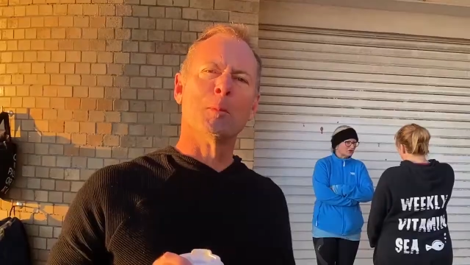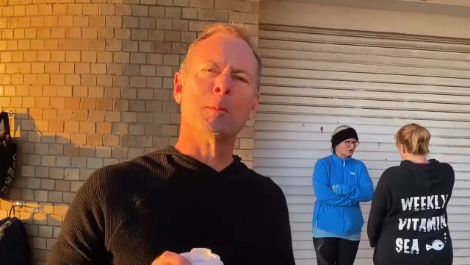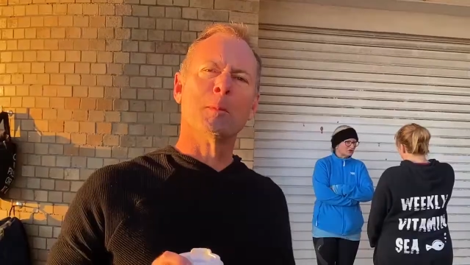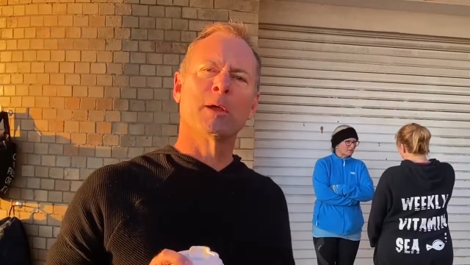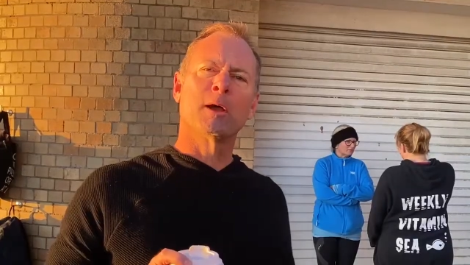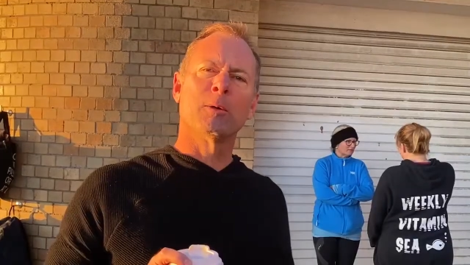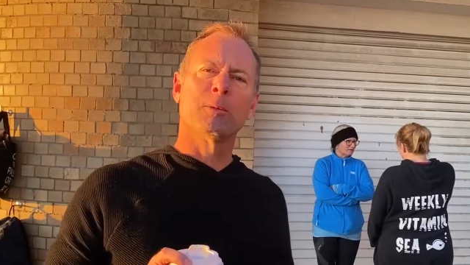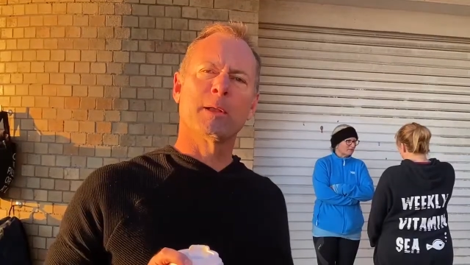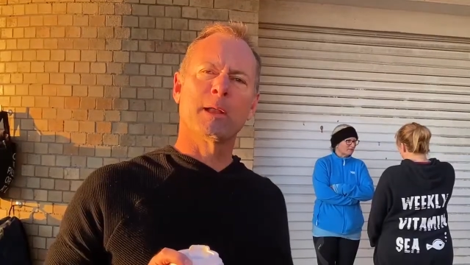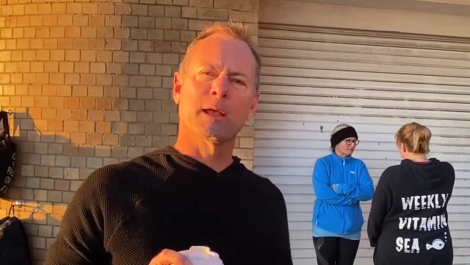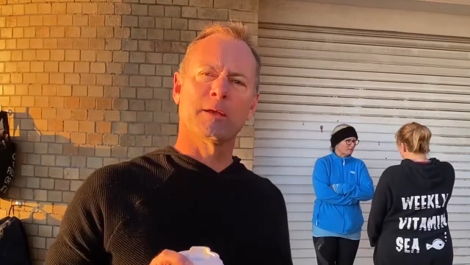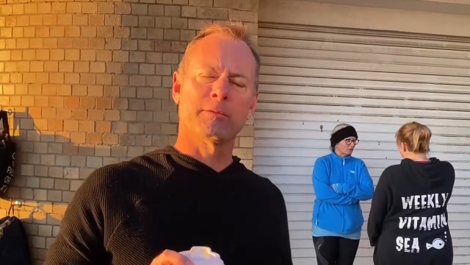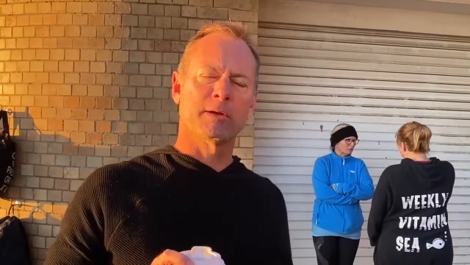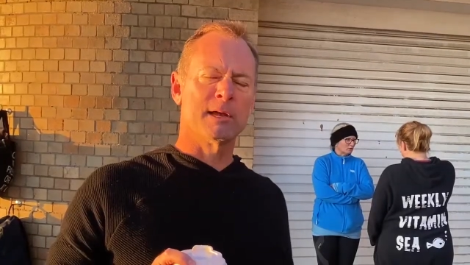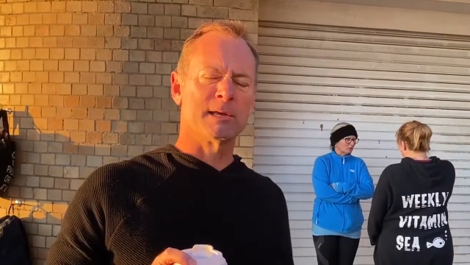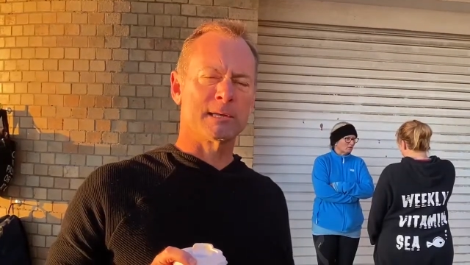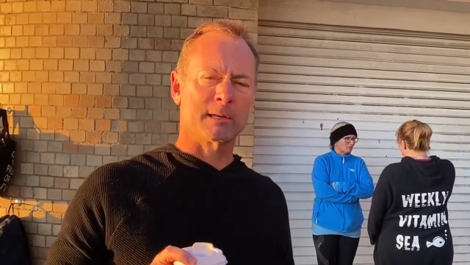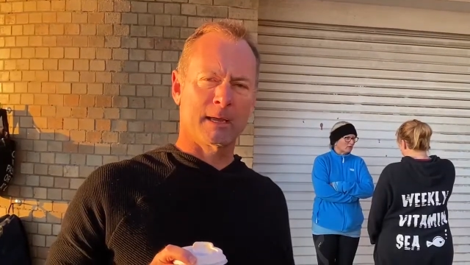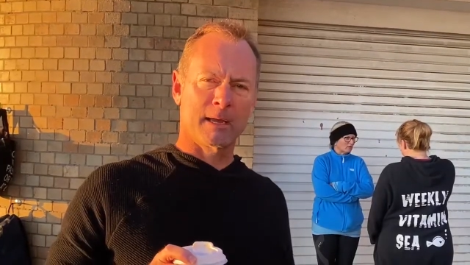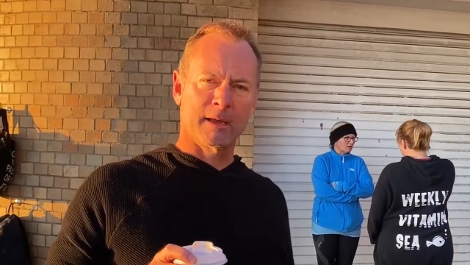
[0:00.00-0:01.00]
Normally, I would have
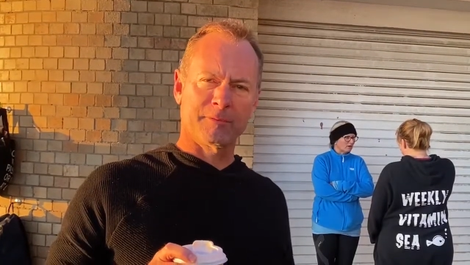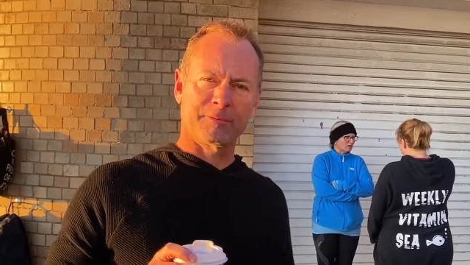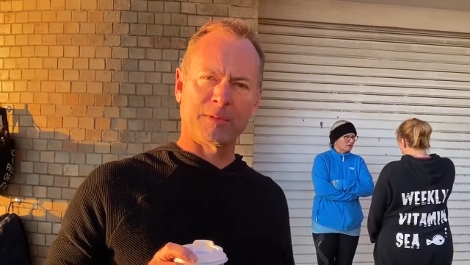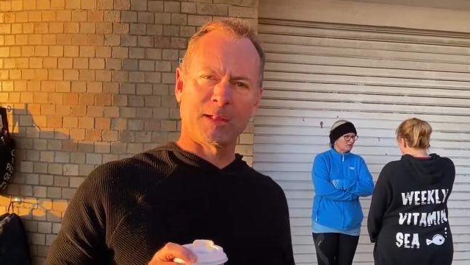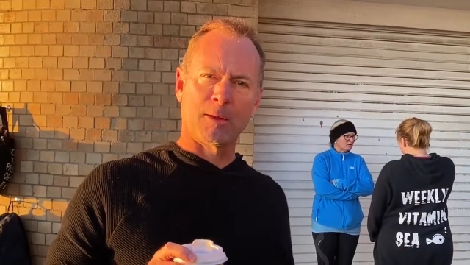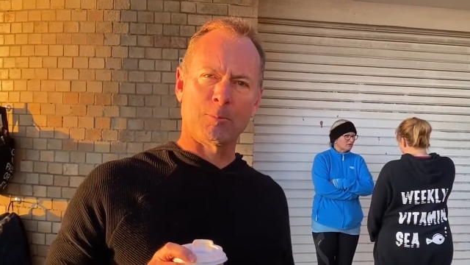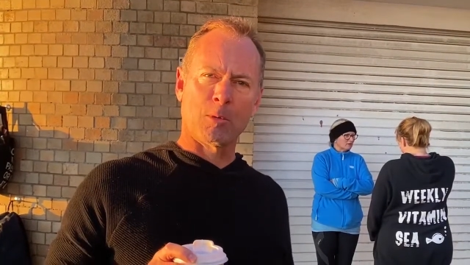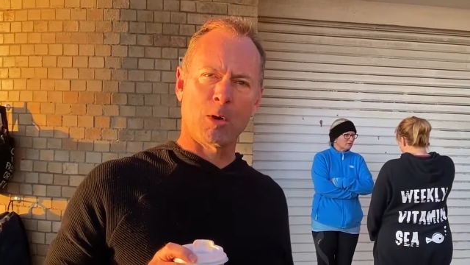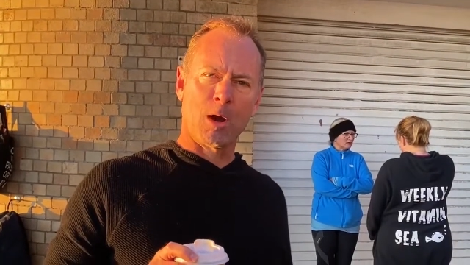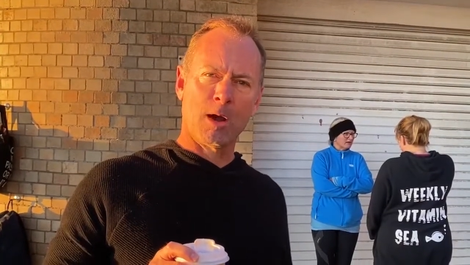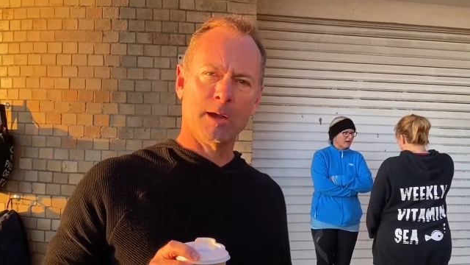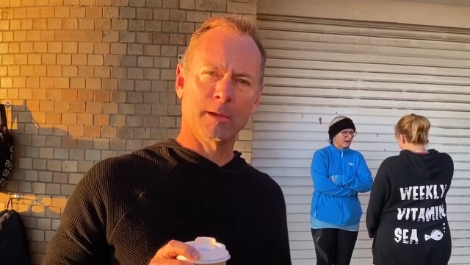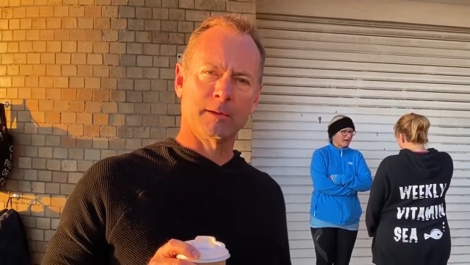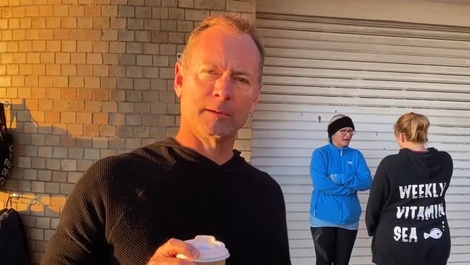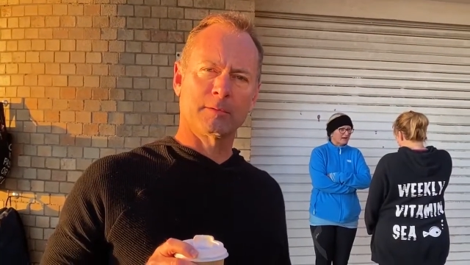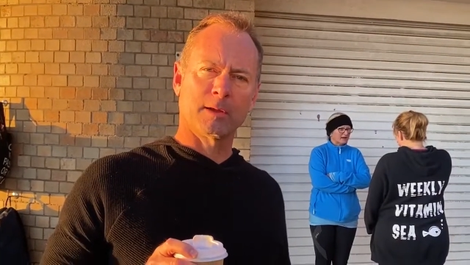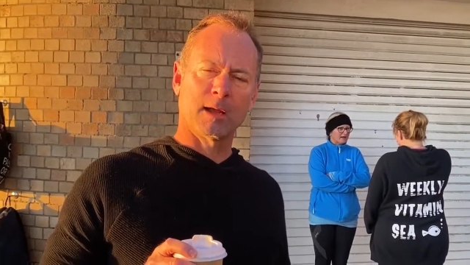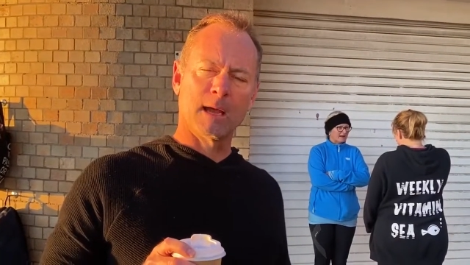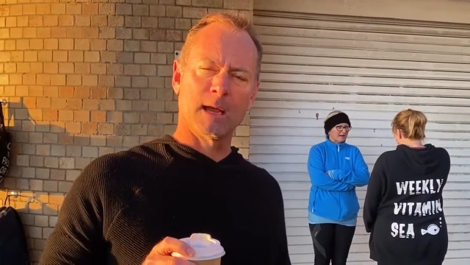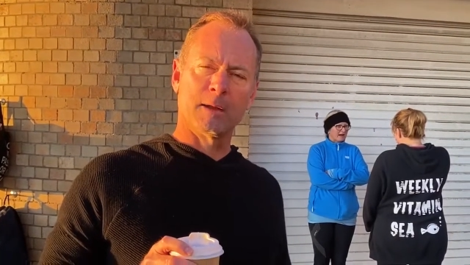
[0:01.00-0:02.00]
a, a flat white
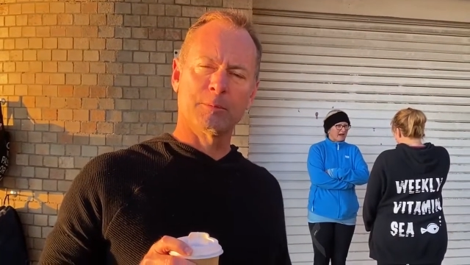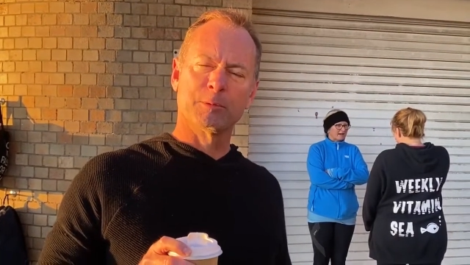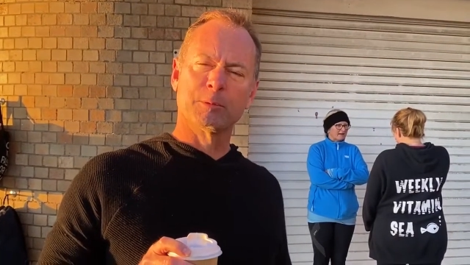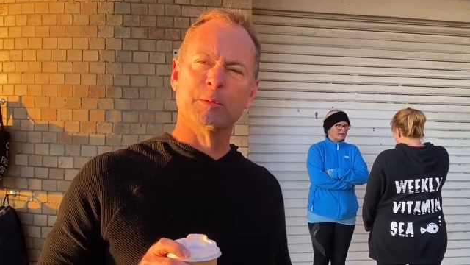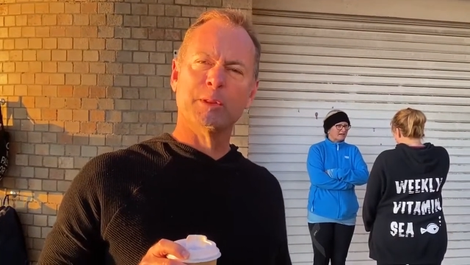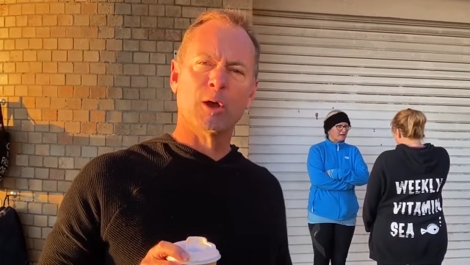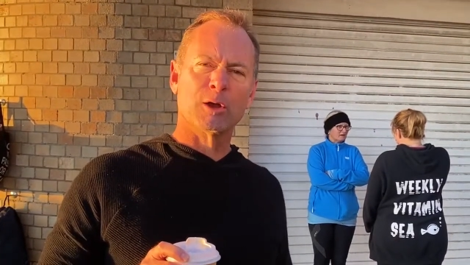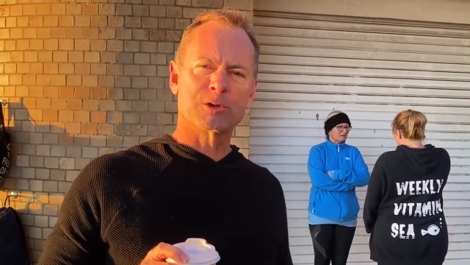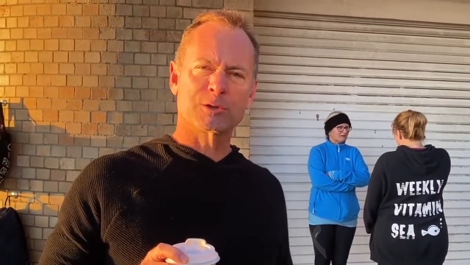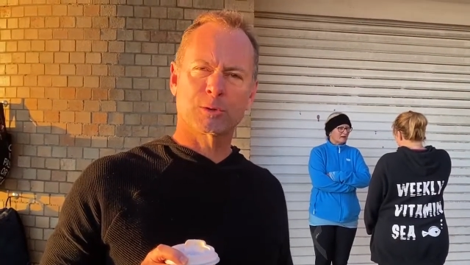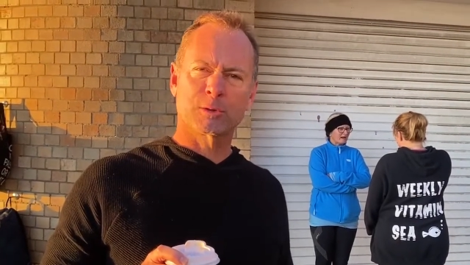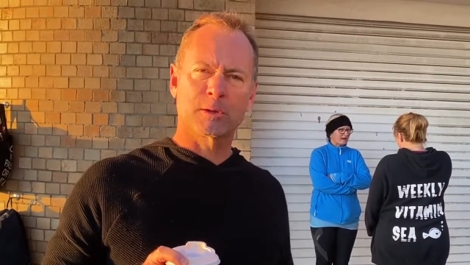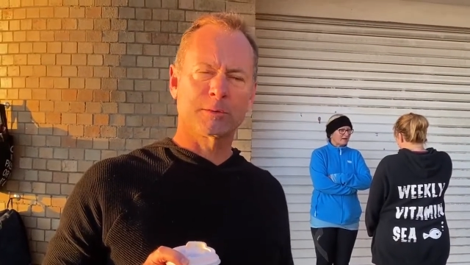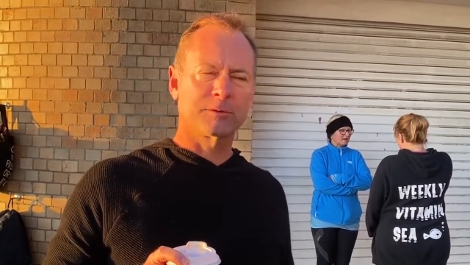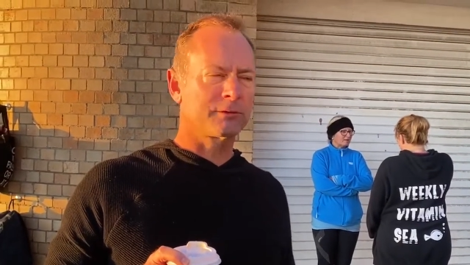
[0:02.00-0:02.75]
uh, with no sugar.